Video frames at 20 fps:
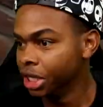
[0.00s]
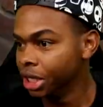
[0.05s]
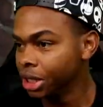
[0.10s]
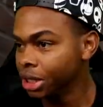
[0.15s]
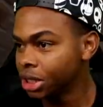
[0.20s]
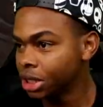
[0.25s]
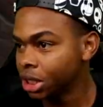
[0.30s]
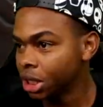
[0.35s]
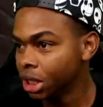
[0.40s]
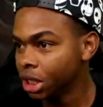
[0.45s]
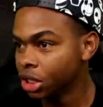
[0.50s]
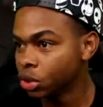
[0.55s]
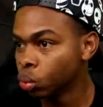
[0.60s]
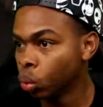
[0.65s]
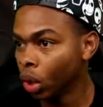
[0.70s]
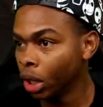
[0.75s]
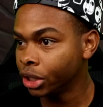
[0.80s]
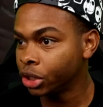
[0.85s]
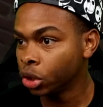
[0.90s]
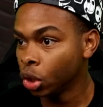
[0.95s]
this is
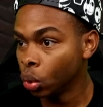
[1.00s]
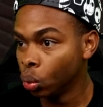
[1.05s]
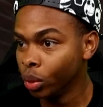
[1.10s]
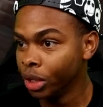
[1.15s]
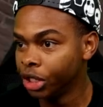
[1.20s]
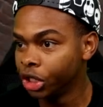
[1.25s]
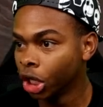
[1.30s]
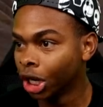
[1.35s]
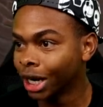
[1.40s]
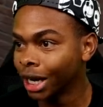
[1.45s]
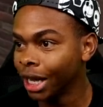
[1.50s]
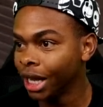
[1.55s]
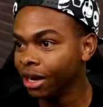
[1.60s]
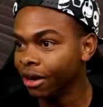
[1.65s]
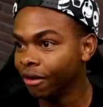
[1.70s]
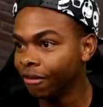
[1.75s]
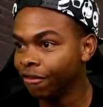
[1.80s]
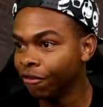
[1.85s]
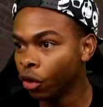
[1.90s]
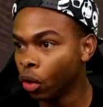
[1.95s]
what we
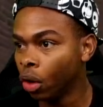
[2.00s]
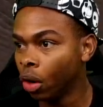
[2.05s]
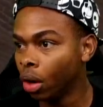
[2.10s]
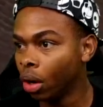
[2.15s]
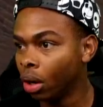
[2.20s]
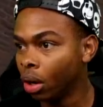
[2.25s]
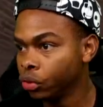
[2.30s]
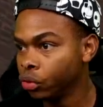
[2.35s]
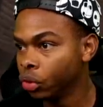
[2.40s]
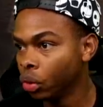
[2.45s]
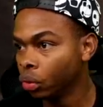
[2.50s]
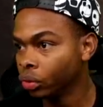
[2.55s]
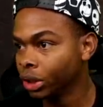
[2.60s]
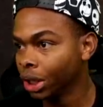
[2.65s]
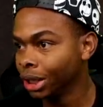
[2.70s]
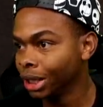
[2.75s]
train for. You don't